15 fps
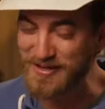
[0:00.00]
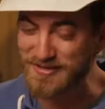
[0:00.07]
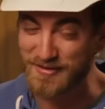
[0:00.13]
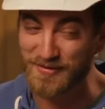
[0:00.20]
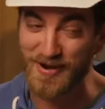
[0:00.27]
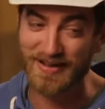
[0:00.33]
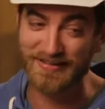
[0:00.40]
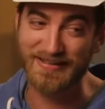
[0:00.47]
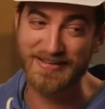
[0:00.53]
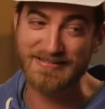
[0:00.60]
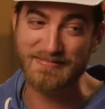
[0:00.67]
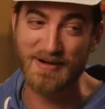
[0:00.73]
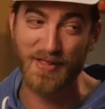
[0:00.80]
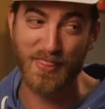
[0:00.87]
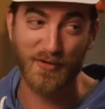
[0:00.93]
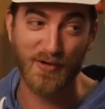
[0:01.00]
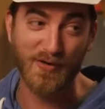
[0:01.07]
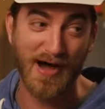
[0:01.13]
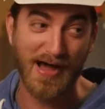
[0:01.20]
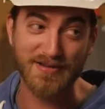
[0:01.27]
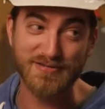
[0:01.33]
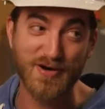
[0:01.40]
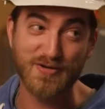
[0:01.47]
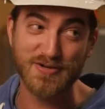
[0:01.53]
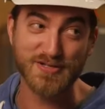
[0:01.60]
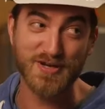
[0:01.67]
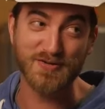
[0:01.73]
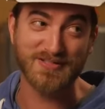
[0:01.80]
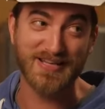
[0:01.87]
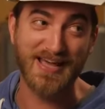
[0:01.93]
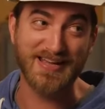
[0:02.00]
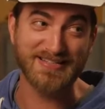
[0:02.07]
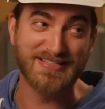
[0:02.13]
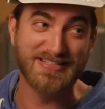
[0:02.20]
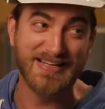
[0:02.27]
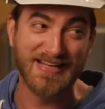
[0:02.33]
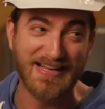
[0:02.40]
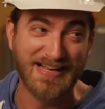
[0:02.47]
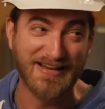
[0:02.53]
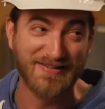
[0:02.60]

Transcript: it went directly into my throat. I know there's no tasting